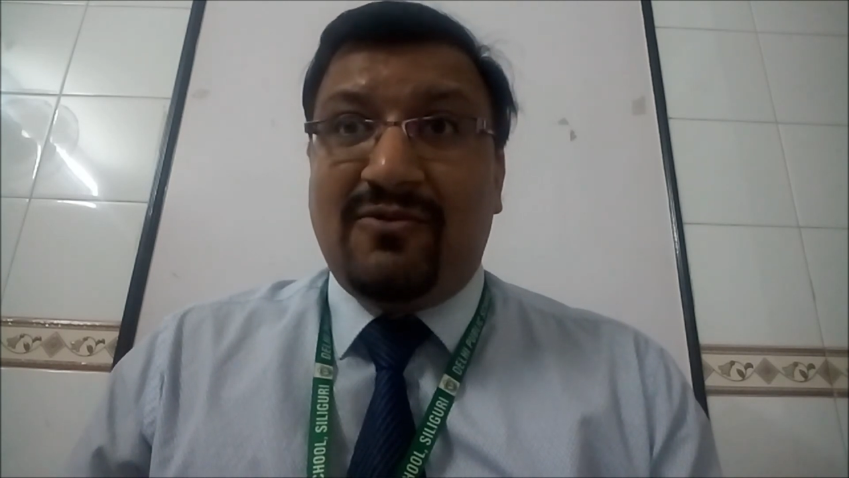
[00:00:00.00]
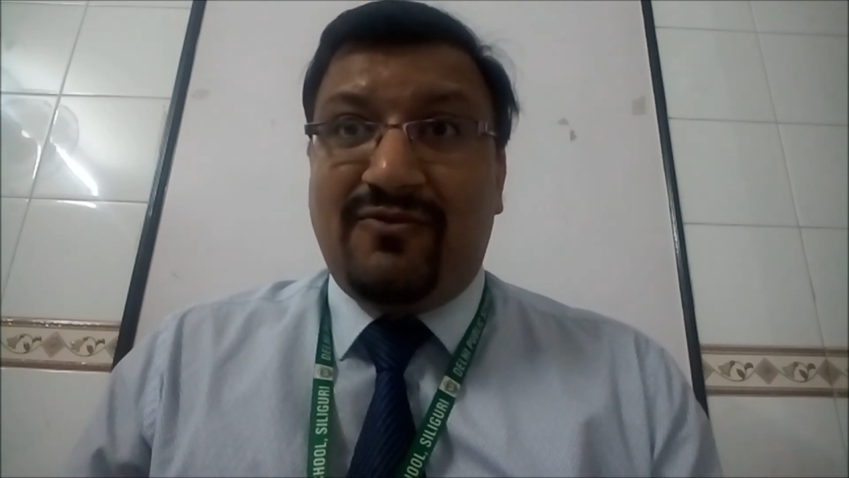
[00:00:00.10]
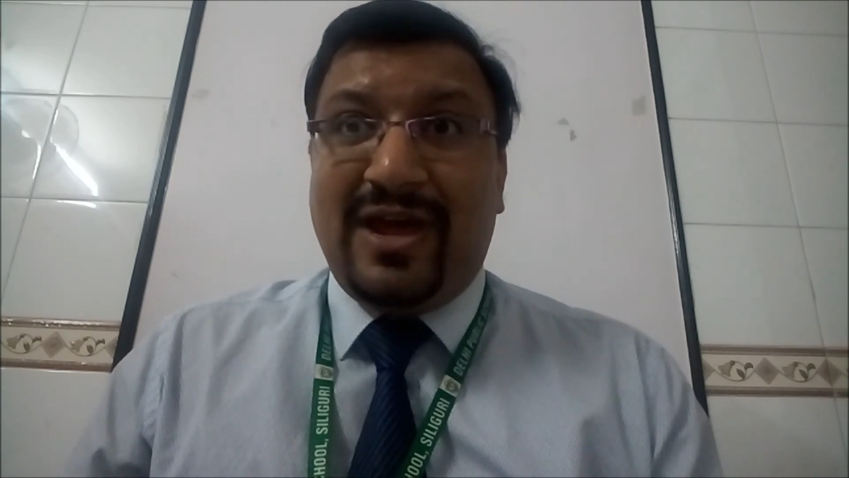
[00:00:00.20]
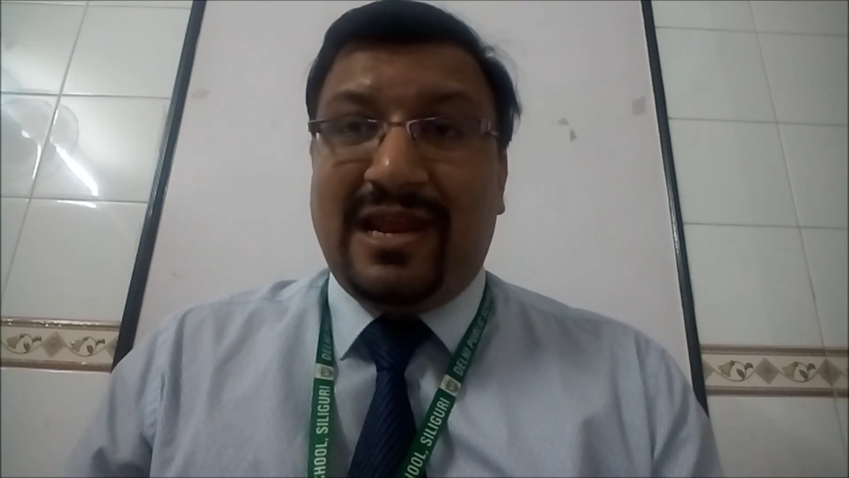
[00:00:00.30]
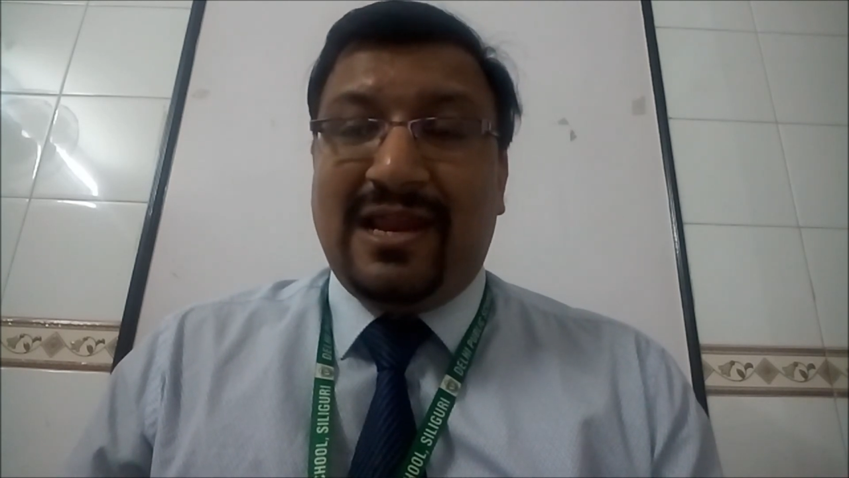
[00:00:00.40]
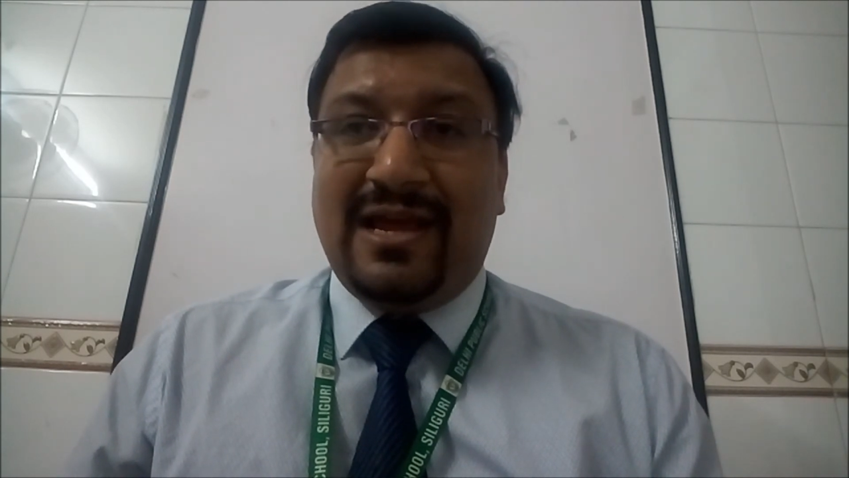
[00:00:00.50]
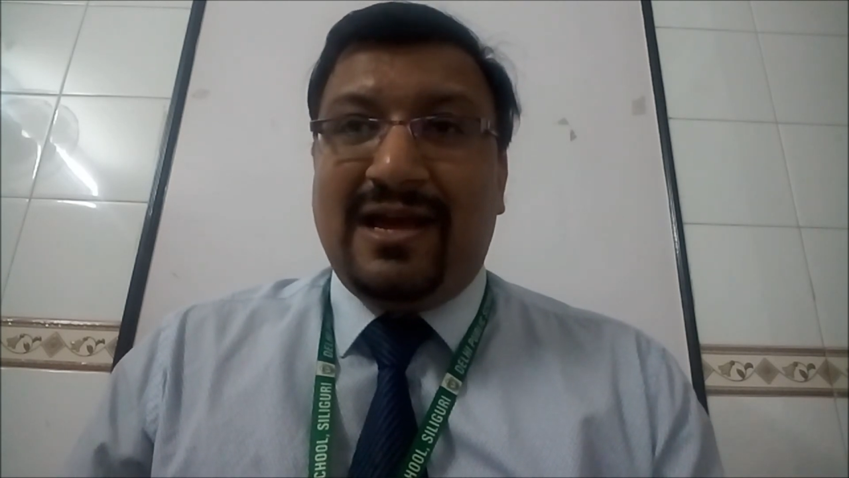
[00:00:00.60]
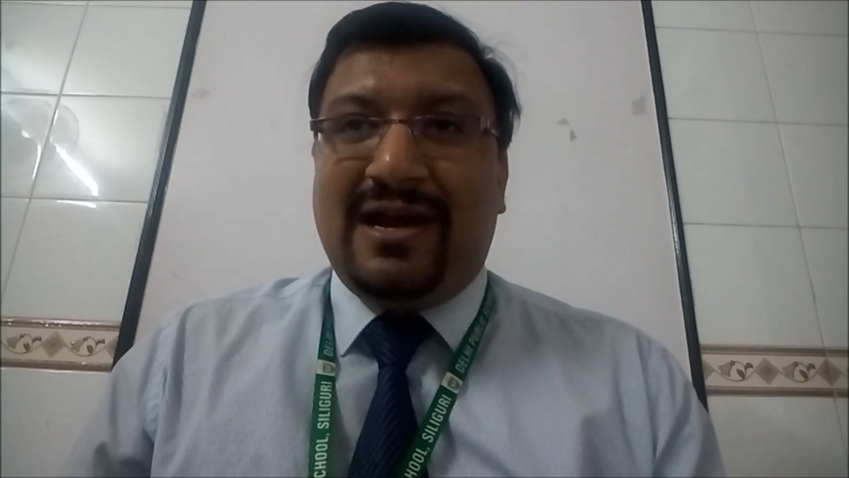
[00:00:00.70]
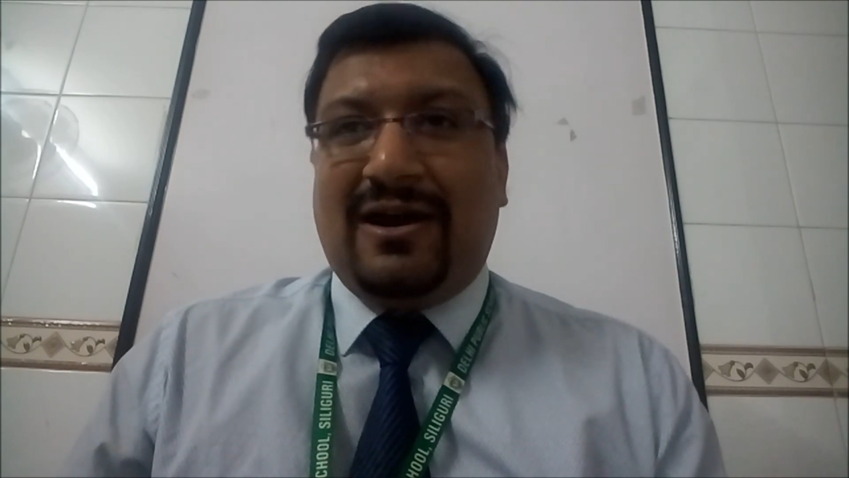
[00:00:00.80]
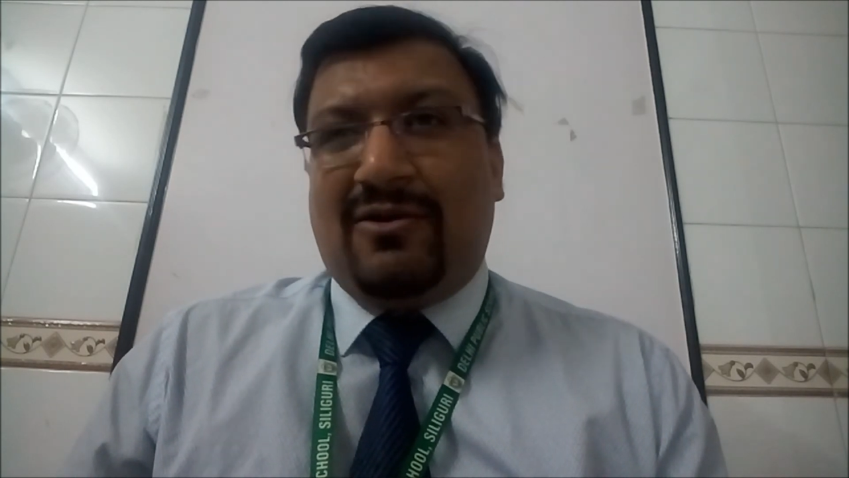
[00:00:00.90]
Well,
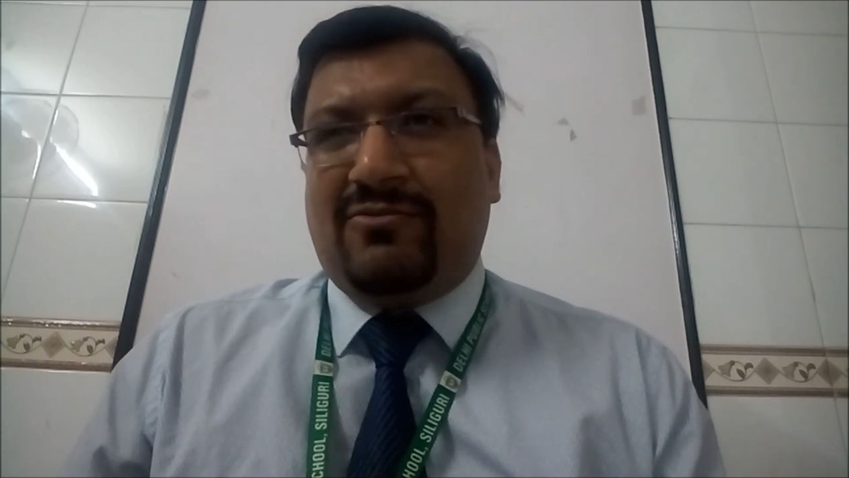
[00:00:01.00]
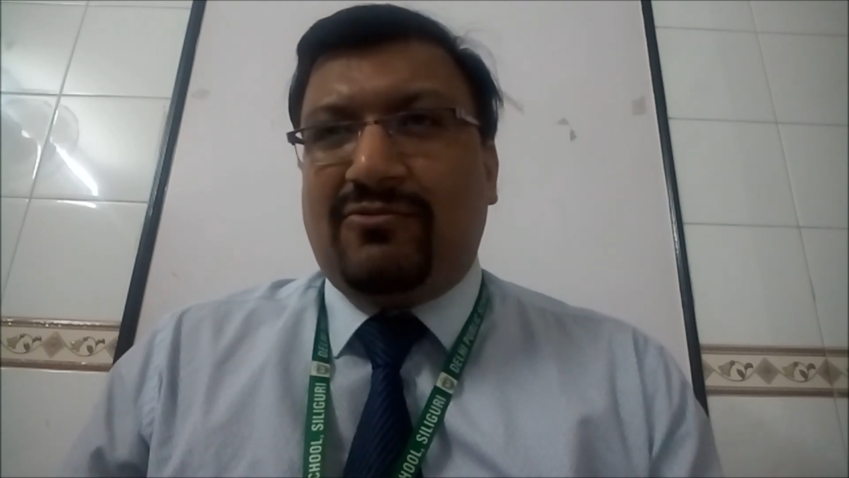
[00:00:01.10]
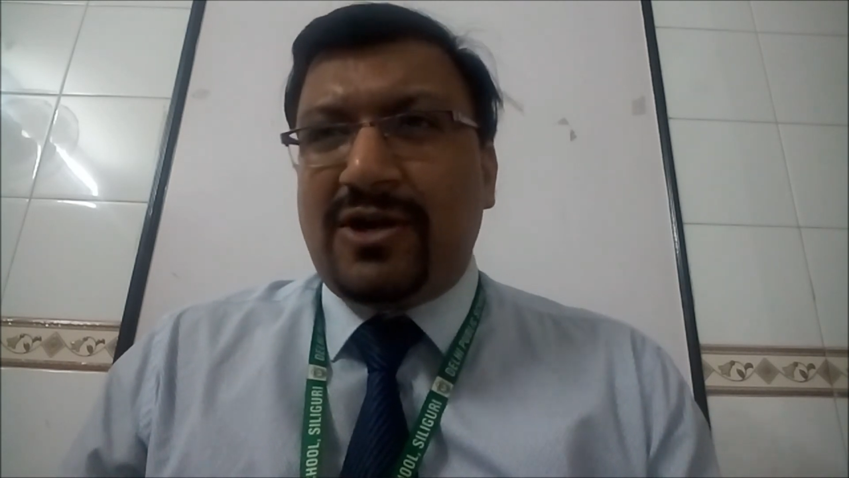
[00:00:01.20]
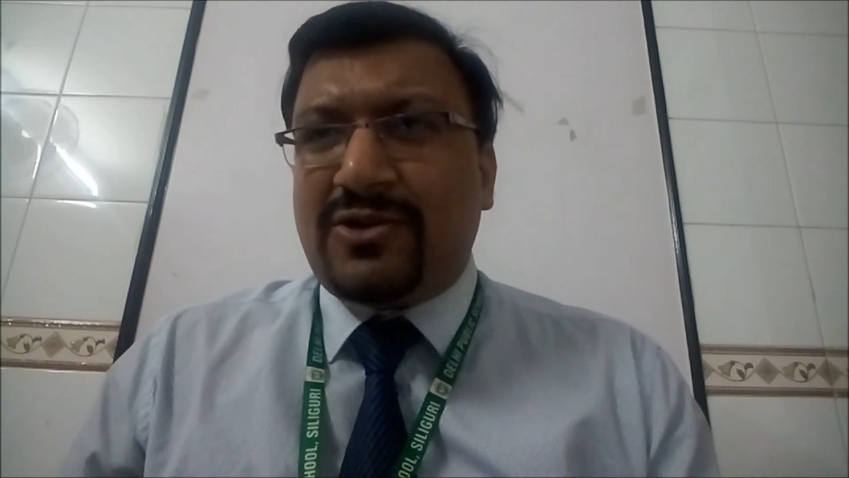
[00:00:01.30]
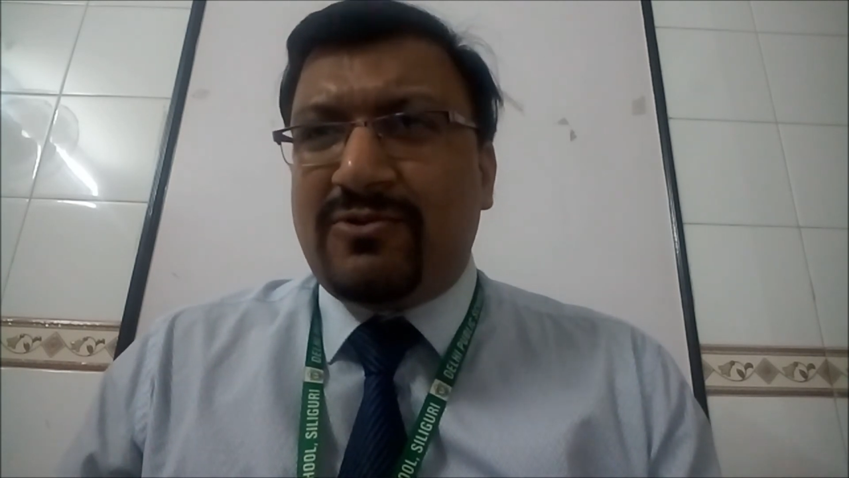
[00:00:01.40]
what